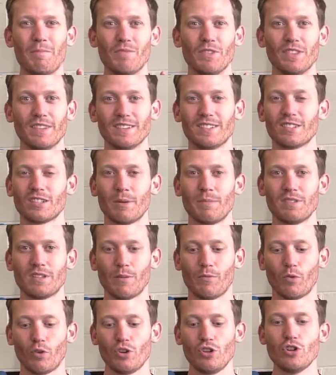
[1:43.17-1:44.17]
this is going to be
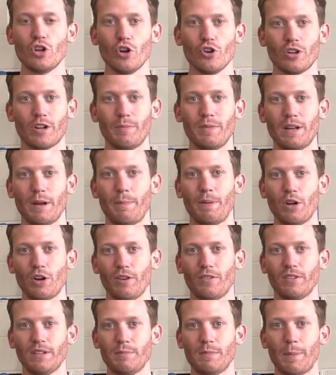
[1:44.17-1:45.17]
something where you know you're going to be in a period
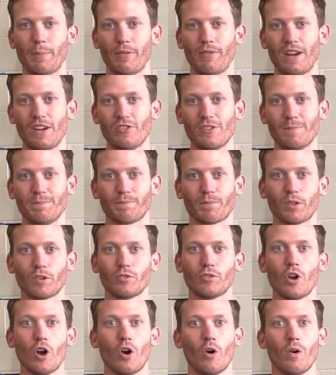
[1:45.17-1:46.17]
of sleep deprivation.
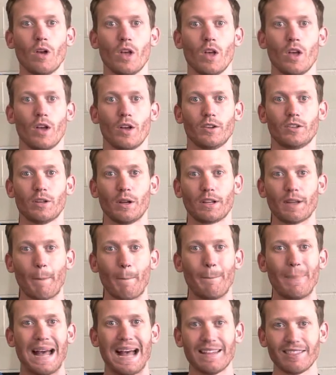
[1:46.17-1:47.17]
So to
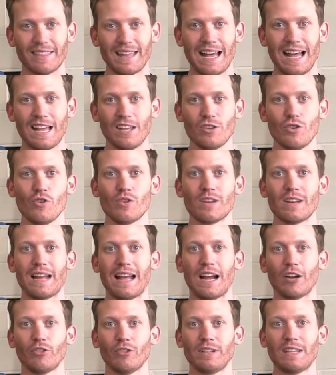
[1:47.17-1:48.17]
combat that, you can
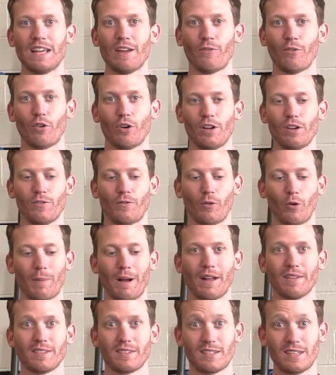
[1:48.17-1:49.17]
actually get for
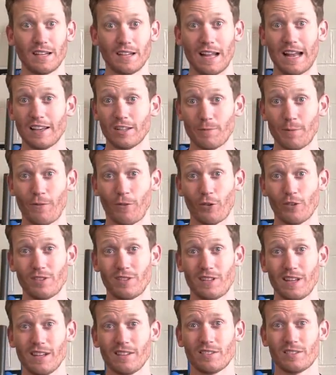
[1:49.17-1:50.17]
about it has to be for
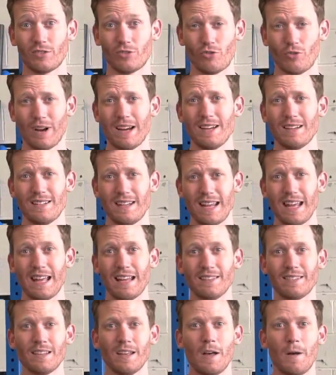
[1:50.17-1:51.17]
6 straight
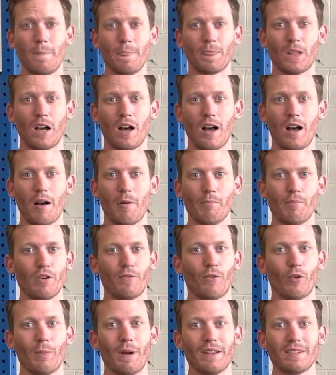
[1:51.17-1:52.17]
days,
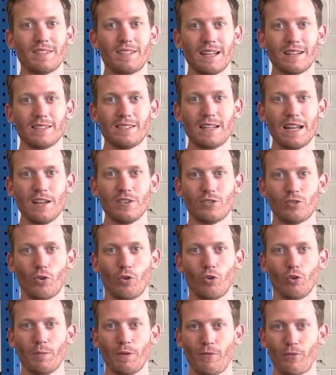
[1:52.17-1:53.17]
but for about 6 days
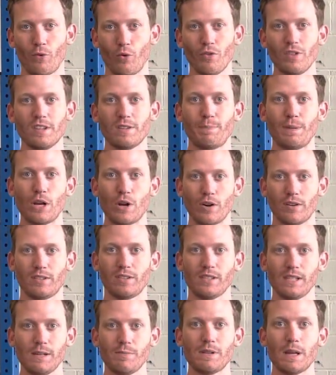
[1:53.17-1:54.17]
total before this period of
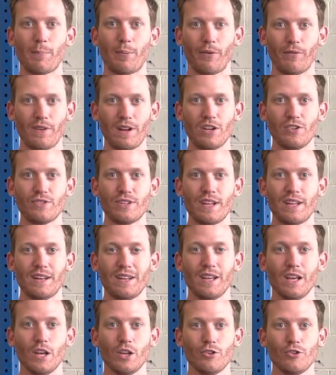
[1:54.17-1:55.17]
sleep deprivation,
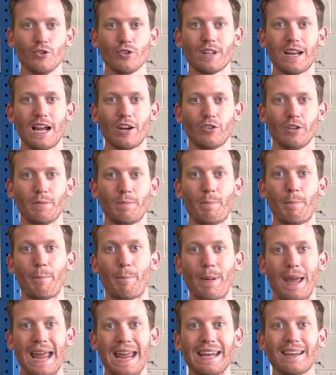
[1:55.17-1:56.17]
you can actually
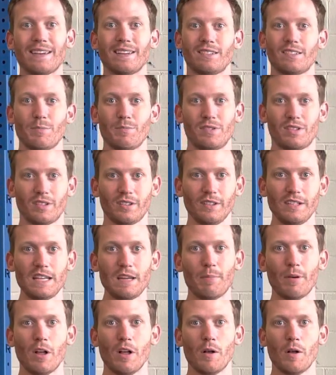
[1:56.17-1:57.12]
bank some sleep